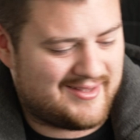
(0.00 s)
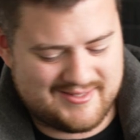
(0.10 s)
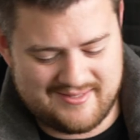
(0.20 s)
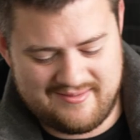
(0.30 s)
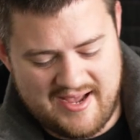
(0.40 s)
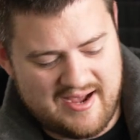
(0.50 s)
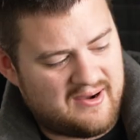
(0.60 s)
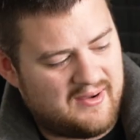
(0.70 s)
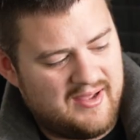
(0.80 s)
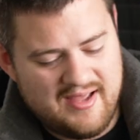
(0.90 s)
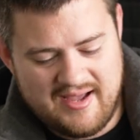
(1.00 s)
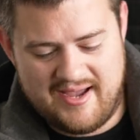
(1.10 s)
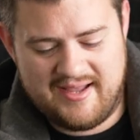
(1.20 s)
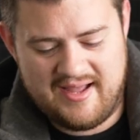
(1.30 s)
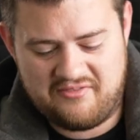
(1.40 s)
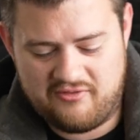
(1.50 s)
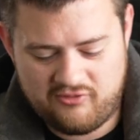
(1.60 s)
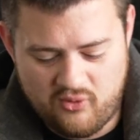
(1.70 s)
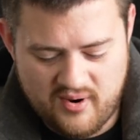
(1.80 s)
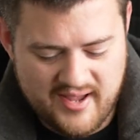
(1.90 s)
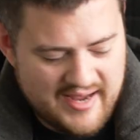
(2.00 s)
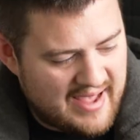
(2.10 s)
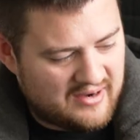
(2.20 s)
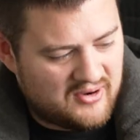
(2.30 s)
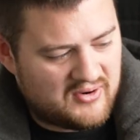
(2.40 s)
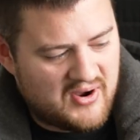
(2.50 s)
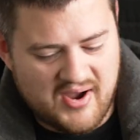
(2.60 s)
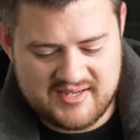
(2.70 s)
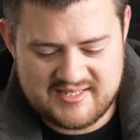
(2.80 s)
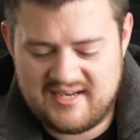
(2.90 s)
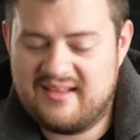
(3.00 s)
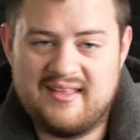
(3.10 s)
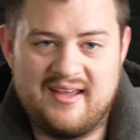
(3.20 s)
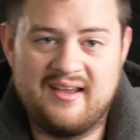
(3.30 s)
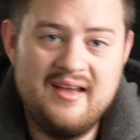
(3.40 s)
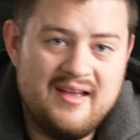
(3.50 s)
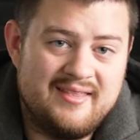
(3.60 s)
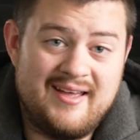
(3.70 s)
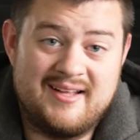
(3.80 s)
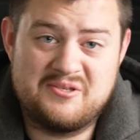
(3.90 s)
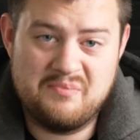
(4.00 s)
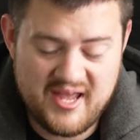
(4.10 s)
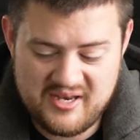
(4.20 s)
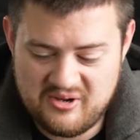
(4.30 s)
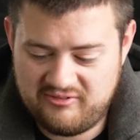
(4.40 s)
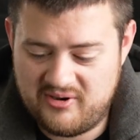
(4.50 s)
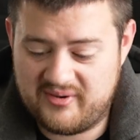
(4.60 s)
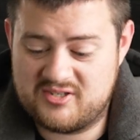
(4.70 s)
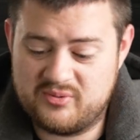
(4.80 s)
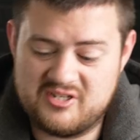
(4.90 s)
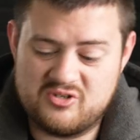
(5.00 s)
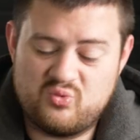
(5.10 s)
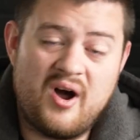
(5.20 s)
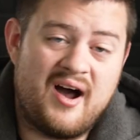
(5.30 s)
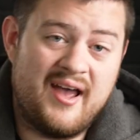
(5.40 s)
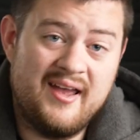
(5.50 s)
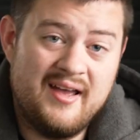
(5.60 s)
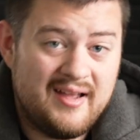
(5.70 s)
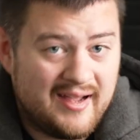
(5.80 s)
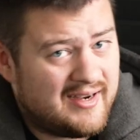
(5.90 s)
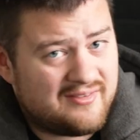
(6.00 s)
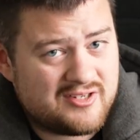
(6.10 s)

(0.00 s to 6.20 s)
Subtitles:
So now I kind of avoid at all costs anything that's manual focus, which is why I never